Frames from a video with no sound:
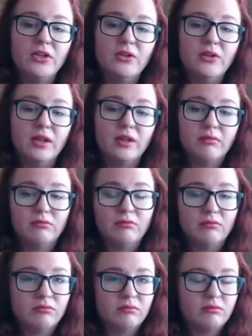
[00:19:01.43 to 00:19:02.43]
you can
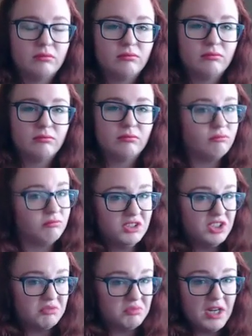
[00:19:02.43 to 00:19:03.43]

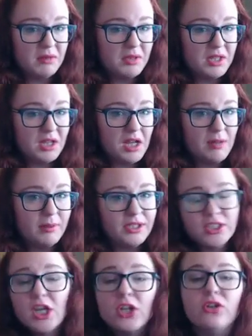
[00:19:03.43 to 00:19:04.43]
just write them in the
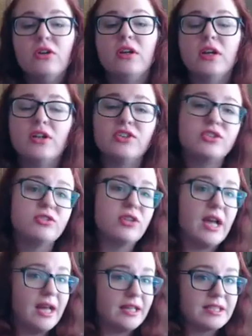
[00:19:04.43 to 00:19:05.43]
comments. You can also
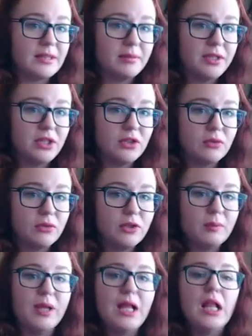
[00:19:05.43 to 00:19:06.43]
ask them in the
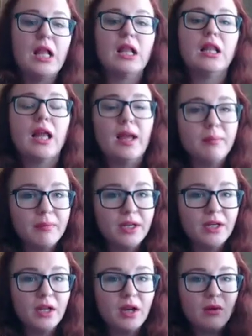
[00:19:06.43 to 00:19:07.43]
group. Let
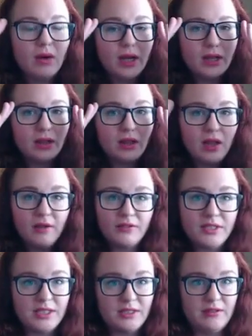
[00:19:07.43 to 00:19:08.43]
me know. I'd love
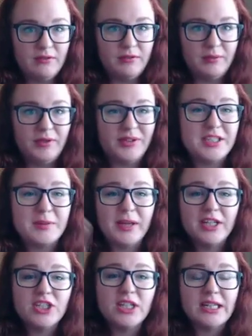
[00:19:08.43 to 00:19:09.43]
to hear from you,
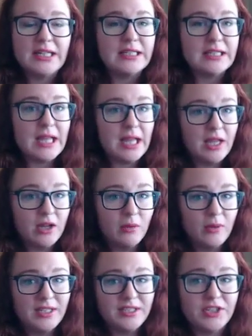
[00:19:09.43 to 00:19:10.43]
especially any
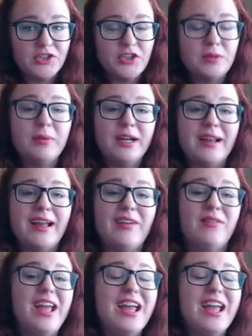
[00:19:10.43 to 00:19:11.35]
takeaways that you might have